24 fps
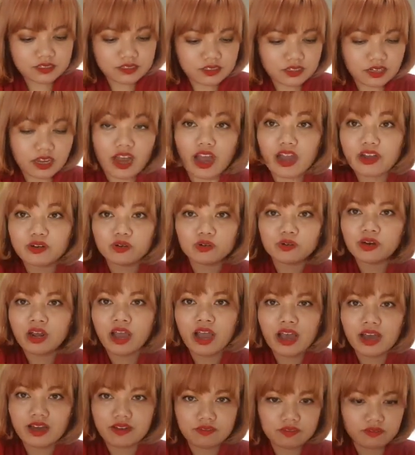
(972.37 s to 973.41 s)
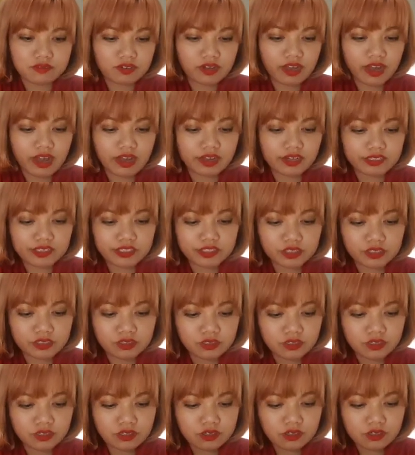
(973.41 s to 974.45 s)
Yeah, I don't have cash
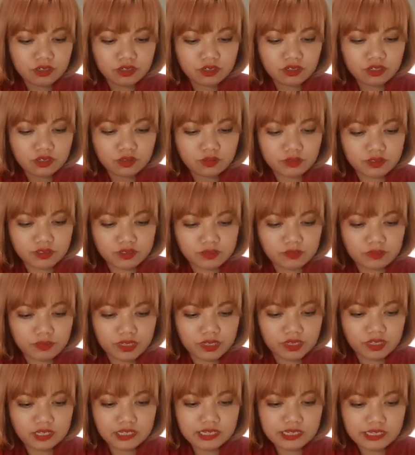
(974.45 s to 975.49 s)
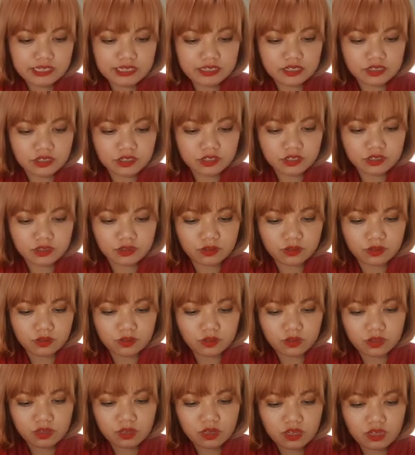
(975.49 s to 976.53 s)
with me, so
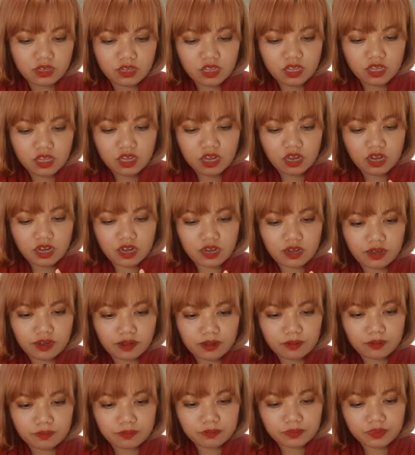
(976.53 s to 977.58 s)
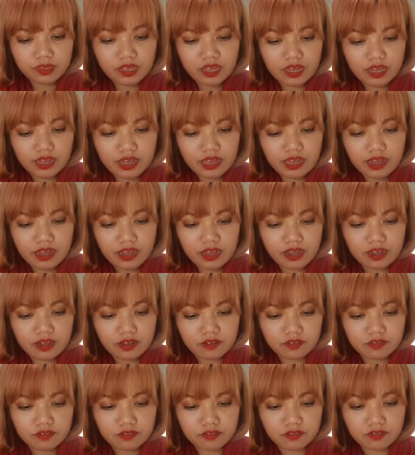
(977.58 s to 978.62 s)
um, I
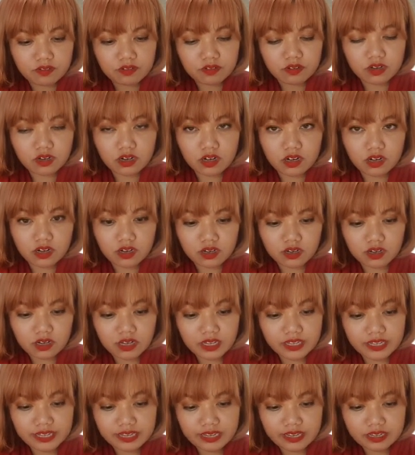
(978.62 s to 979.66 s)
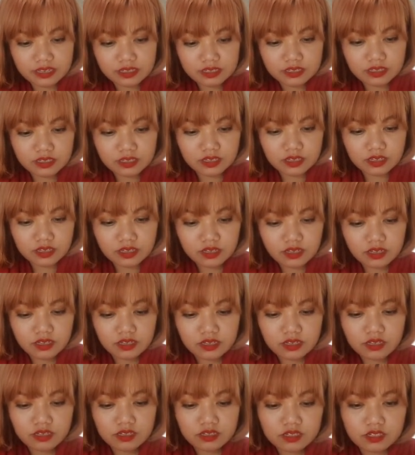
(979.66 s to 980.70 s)
have again
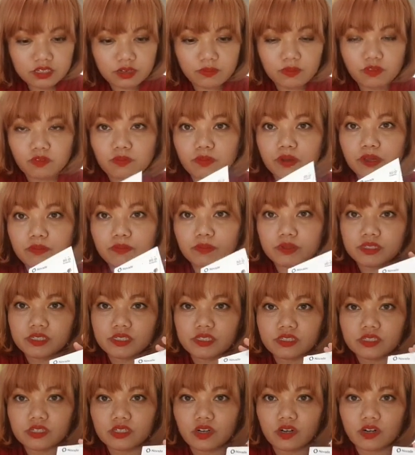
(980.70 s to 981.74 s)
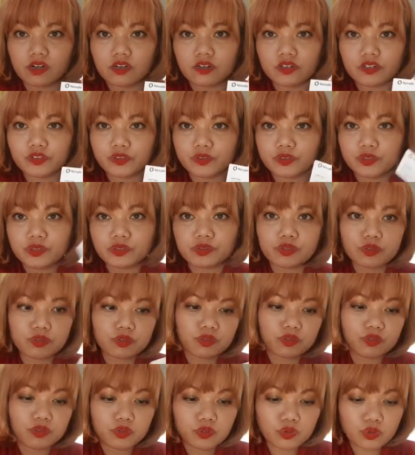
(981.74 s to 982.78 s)
some of my business cards because
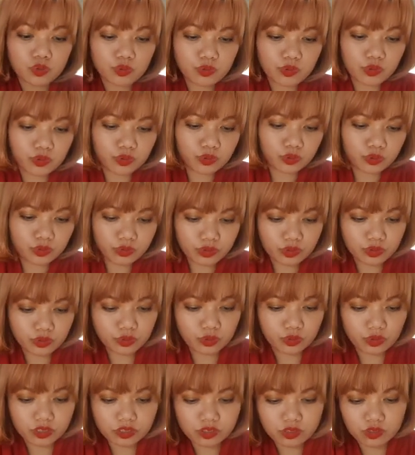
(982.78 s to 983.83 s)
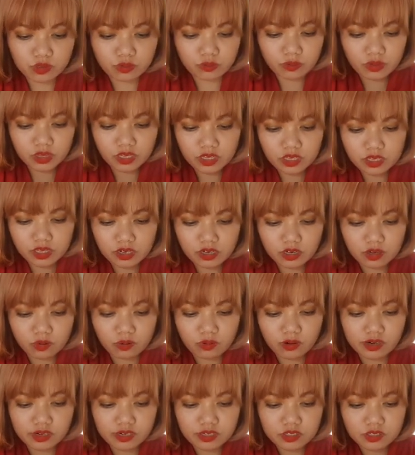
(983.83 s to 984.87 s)
you don't know who you're going to meet, and I
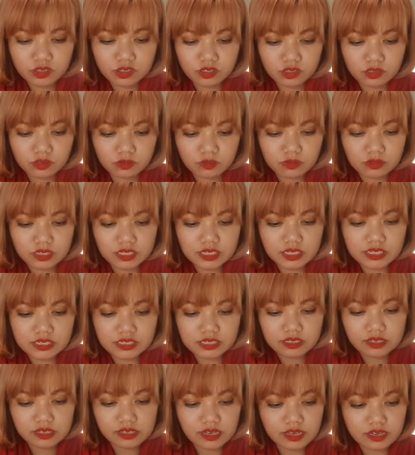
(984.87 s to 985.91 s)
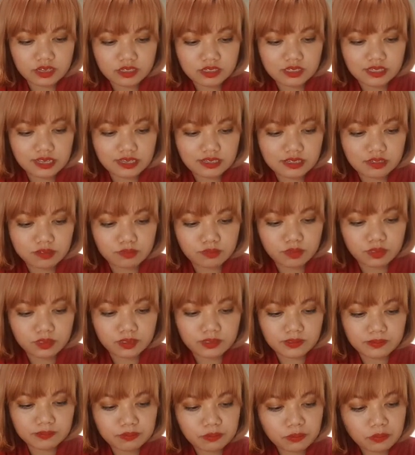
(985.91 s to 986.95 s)
want it to be easily
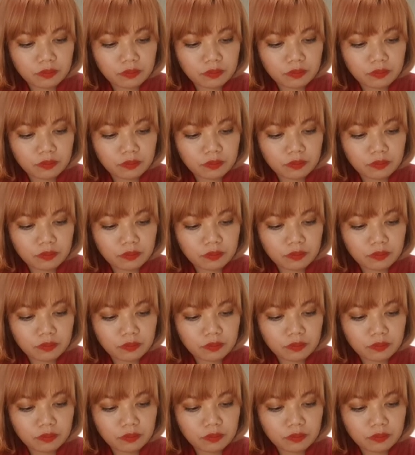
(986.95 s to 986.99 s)
accessible.